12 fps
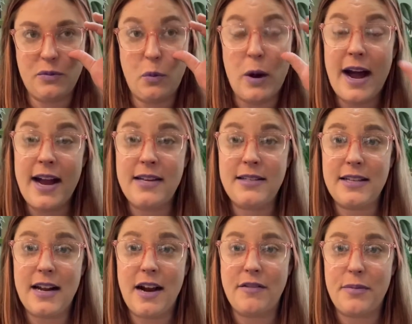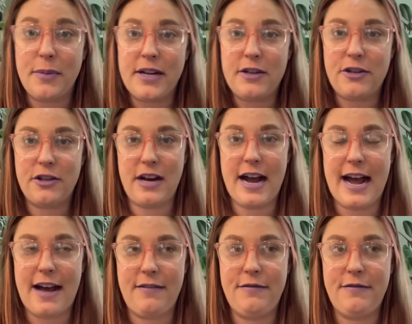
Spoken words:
wise that everybody should have